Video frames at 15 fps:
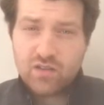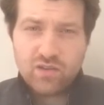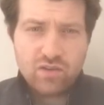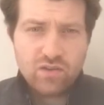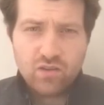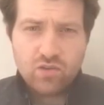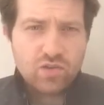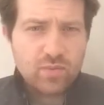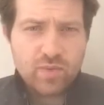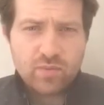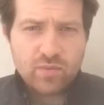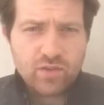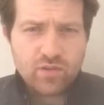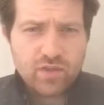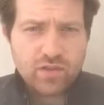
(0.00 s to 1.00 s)
Loads of
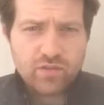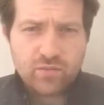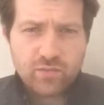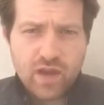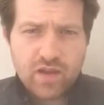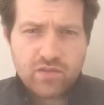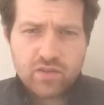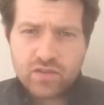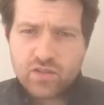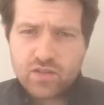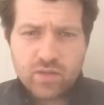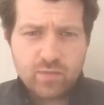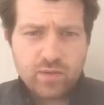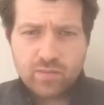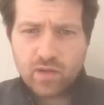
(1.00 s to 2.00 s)
people use different methods.
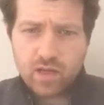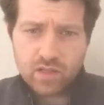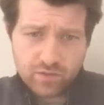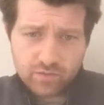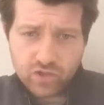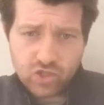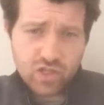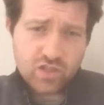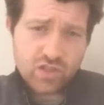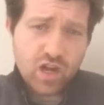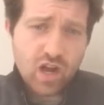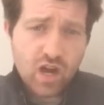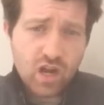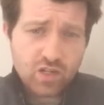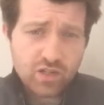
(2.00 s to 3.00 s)
Some people like to visualize an
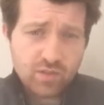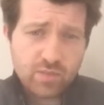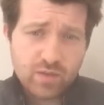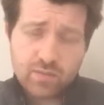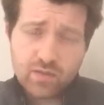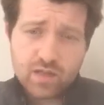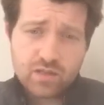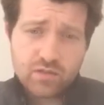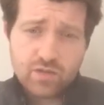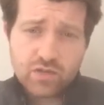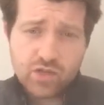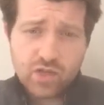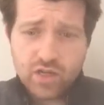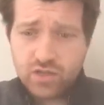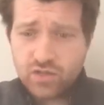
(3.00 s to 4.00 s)
arc, some people like to
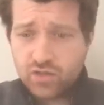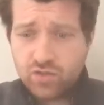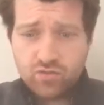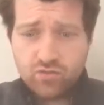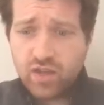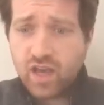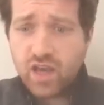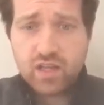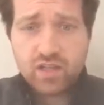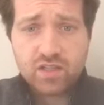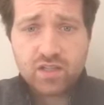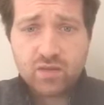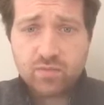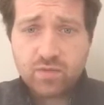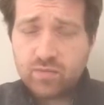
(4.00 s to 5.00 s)
visualize 2 gates,
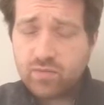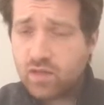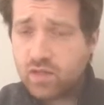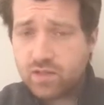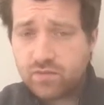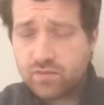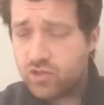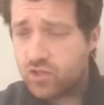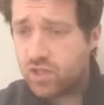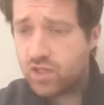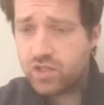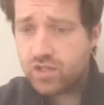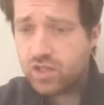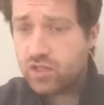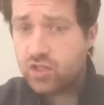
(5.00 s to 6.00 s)
some people like to
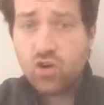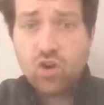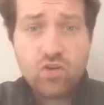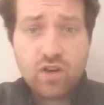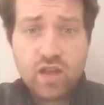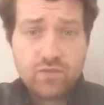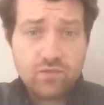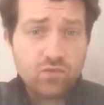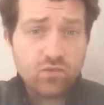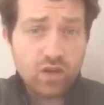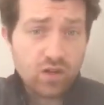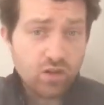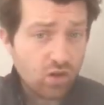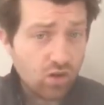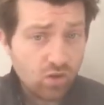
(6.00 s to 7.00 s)
visualize like a dot left or right
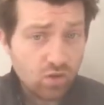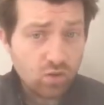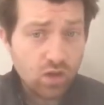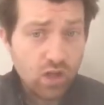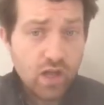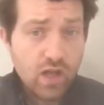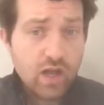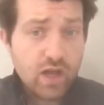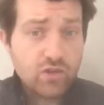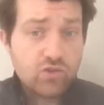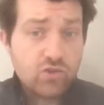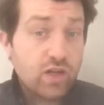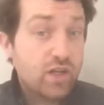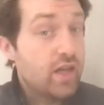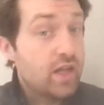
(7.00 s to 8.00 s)
of the hole and
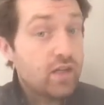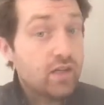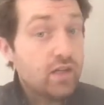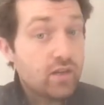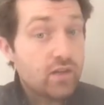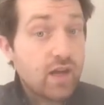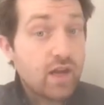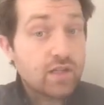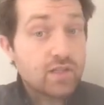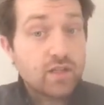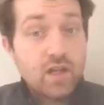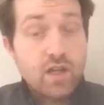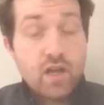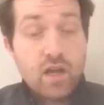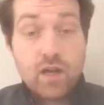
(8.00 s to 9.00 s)
try and hit it at that.
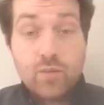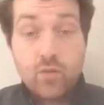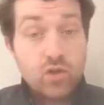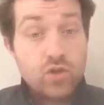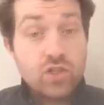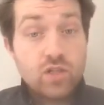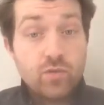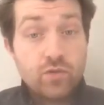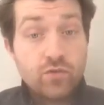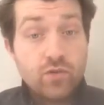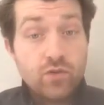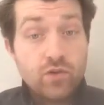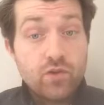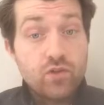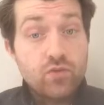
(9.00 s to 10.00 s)
I personally
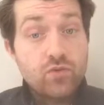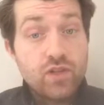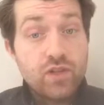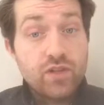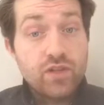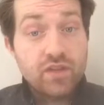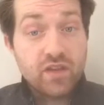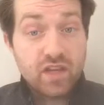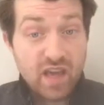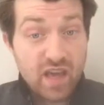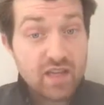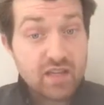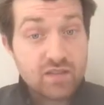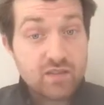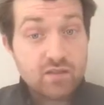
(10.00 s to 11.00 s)
prefer using the
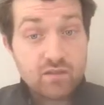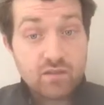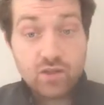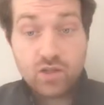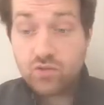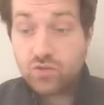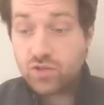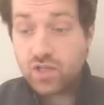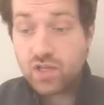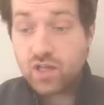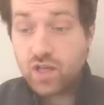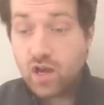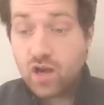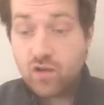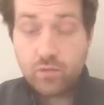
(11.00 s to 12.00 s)
gate, seeing
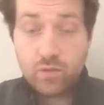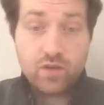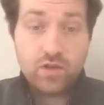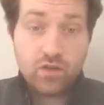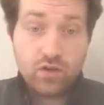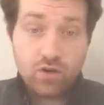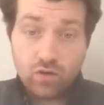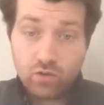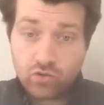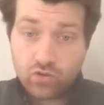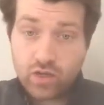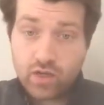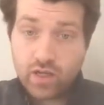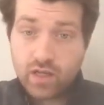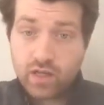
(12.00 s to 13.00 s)
halfway to the hole, try
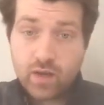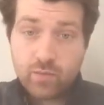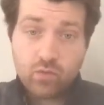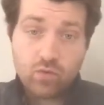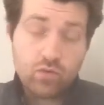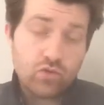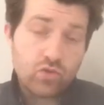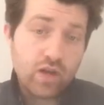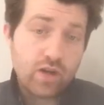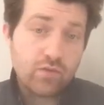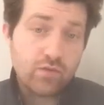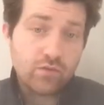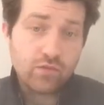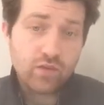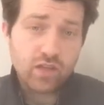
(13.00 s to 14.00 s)
and get that ball traveling
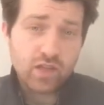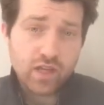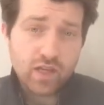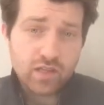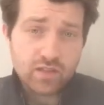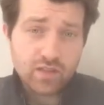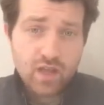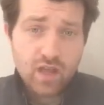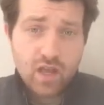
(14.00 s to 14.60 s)
through the gate.